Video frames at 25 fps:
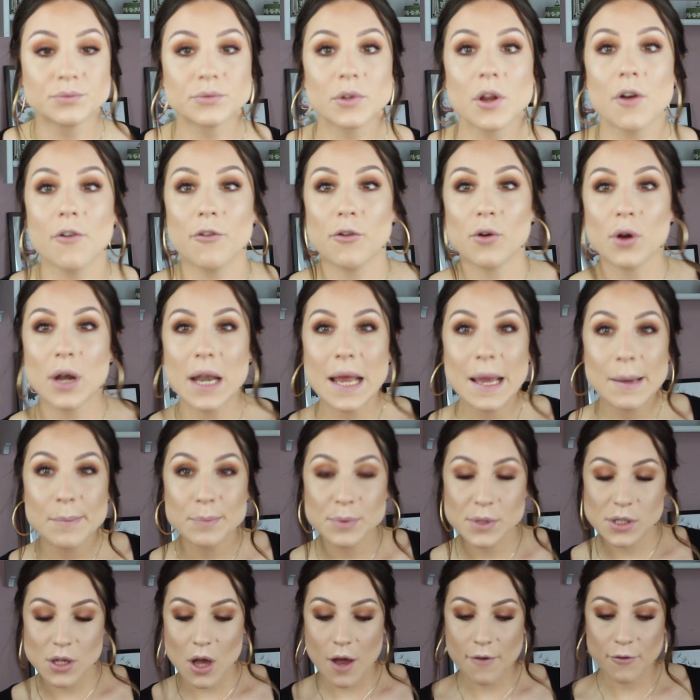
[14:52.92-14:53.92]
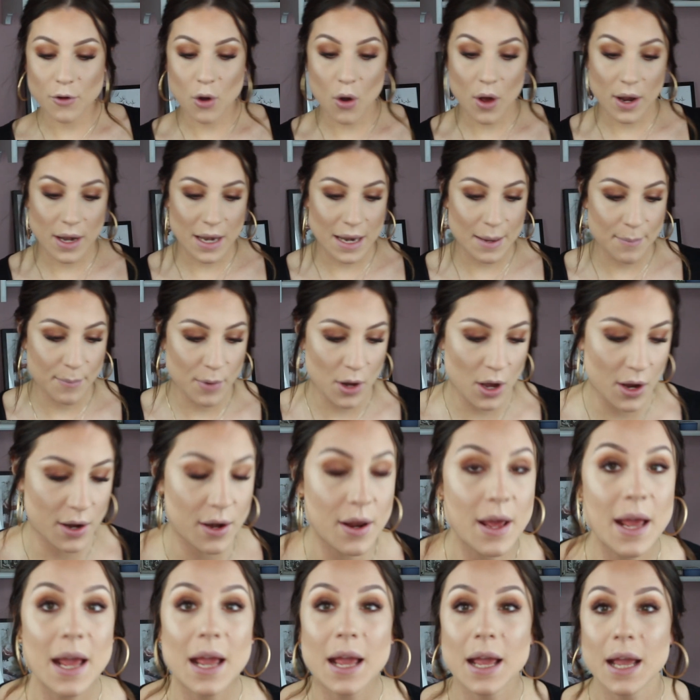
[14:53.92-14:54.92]
For lips, I've got a lip
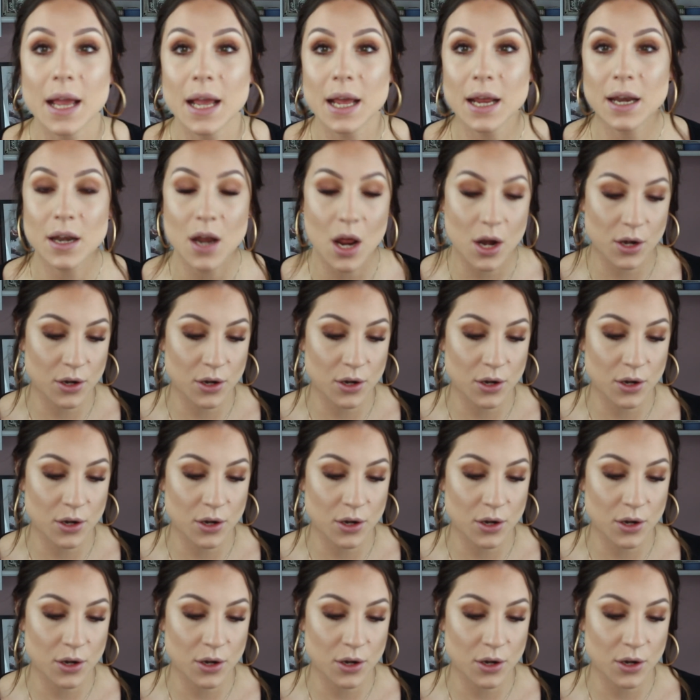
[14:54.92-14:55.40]
liner in